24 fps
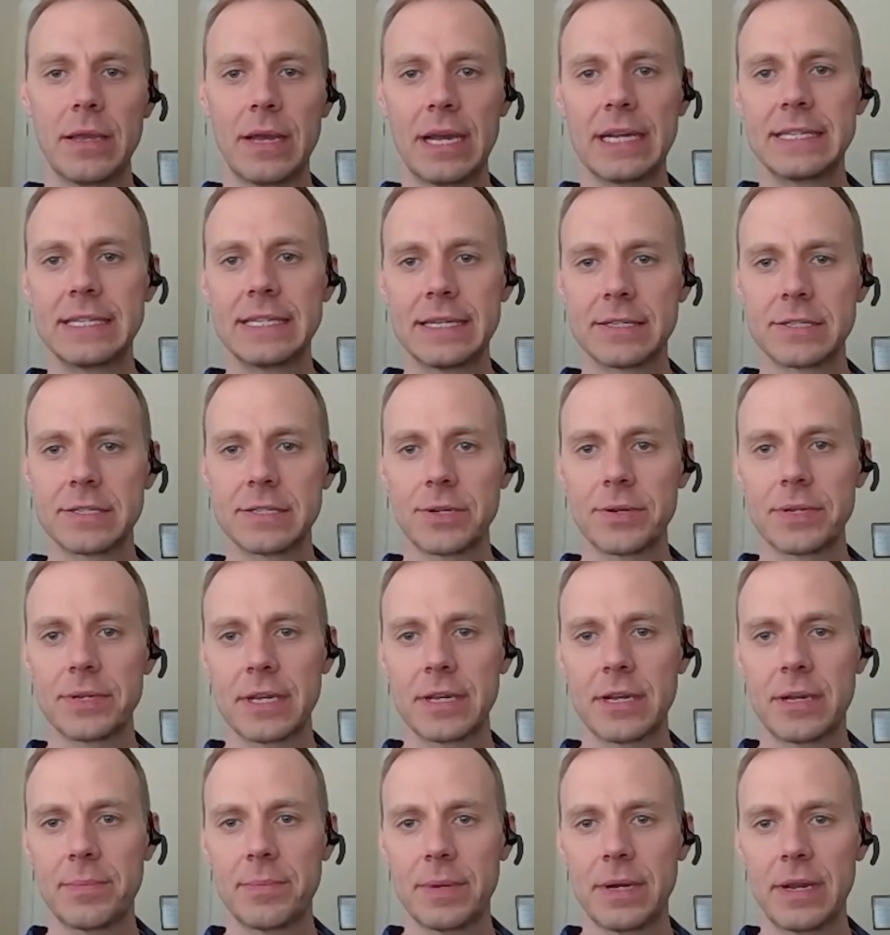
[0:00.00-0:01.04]
IT consulting
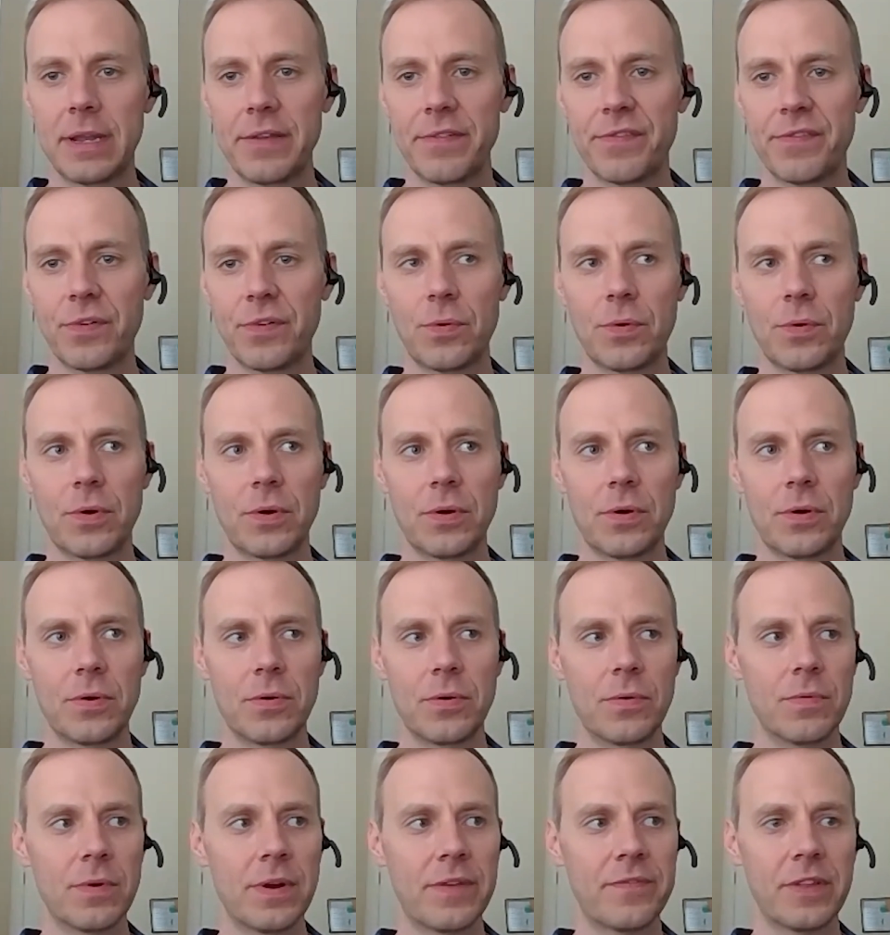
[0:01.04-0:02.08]
company for
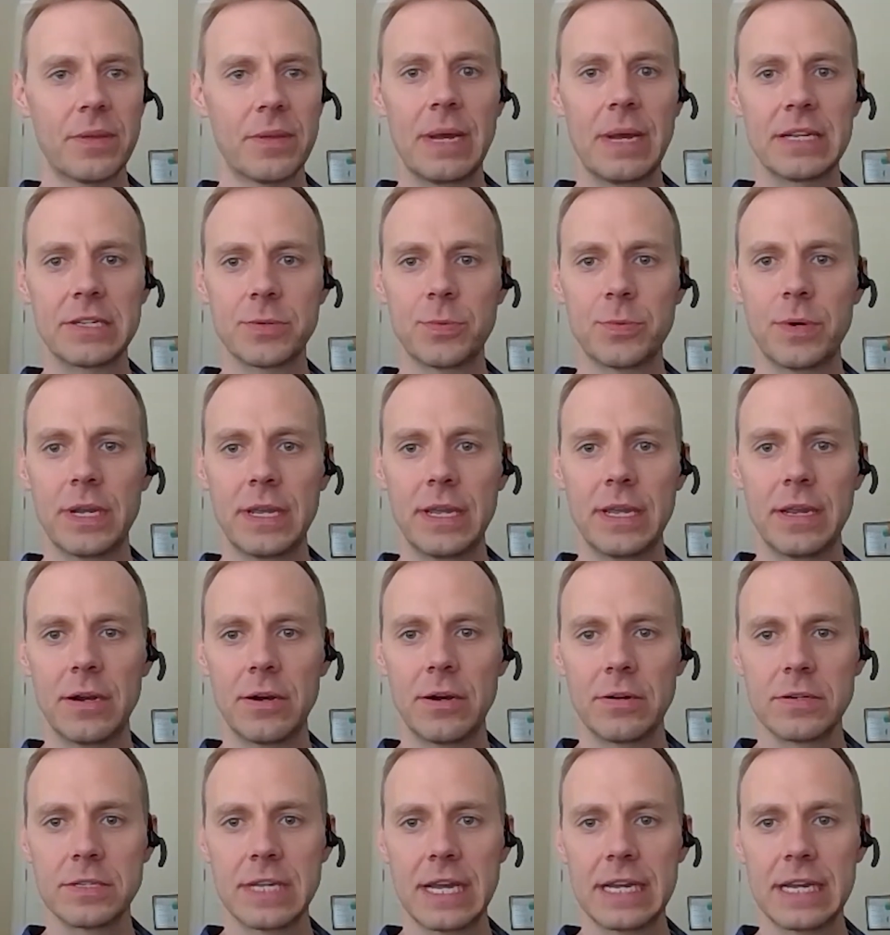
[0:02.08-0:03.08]
roughly about 20 years.